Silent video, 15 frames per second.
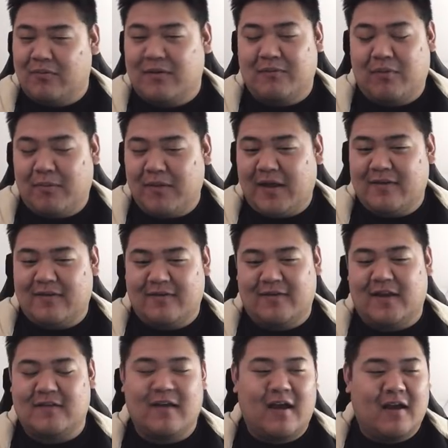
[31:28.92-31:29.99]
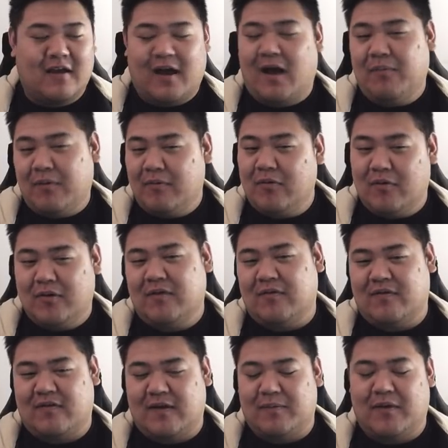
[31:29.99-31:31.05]
probably at this stage Guy probably won't even
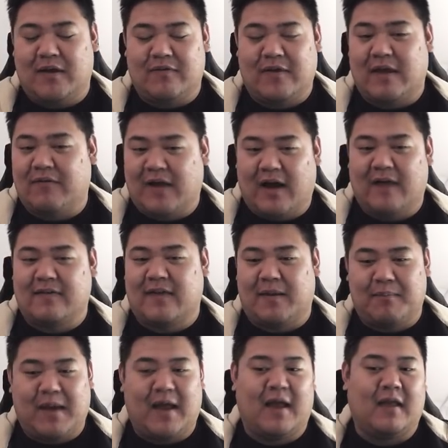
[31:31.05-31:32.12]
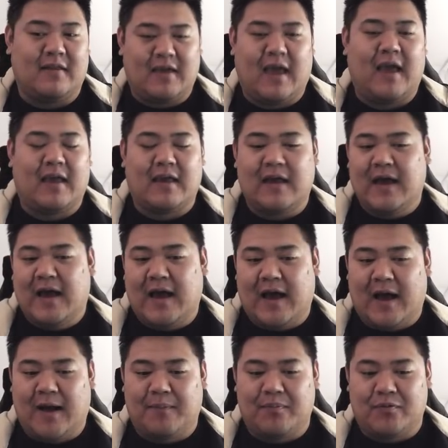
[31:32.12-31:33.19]
see play if you have cards like Matt and Yang,
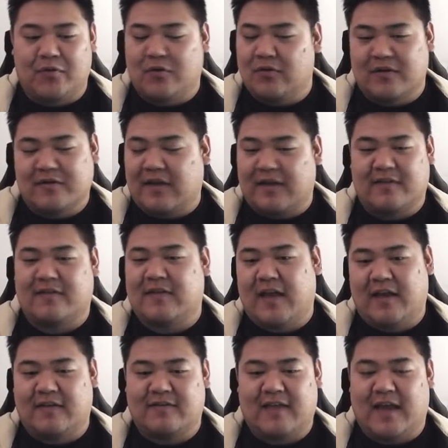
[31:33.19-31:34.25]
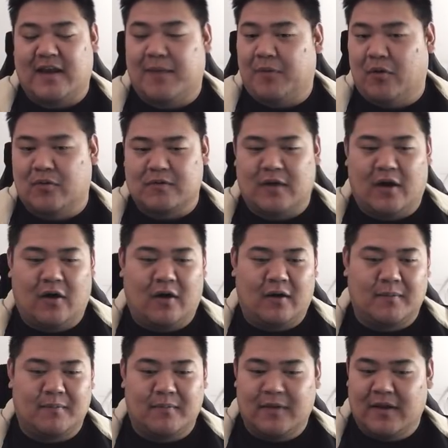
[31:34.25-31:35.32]
who just like stand up
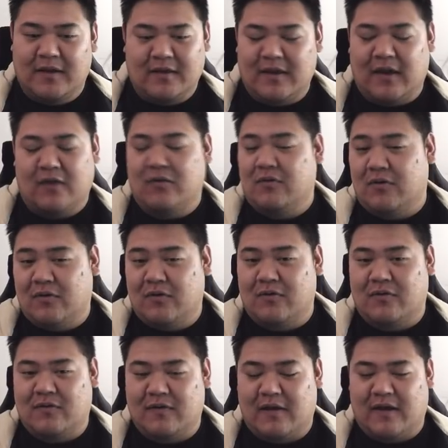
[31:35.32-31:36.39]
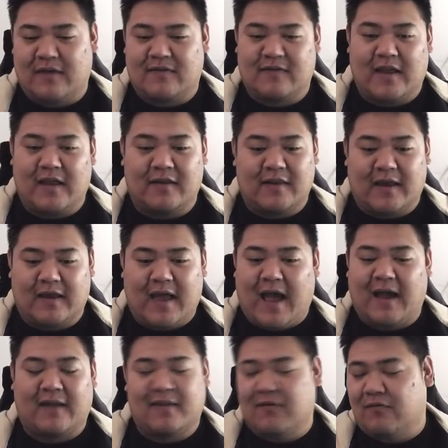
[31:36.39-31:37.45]
or who stay like
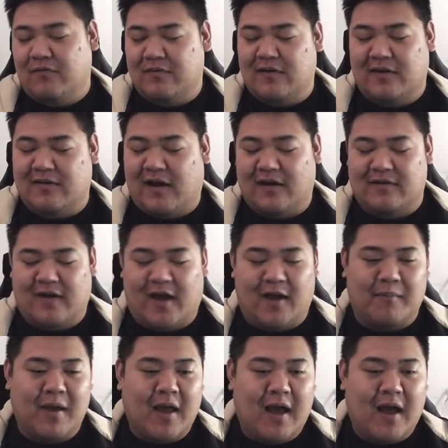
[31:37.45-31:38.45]
active the entire time.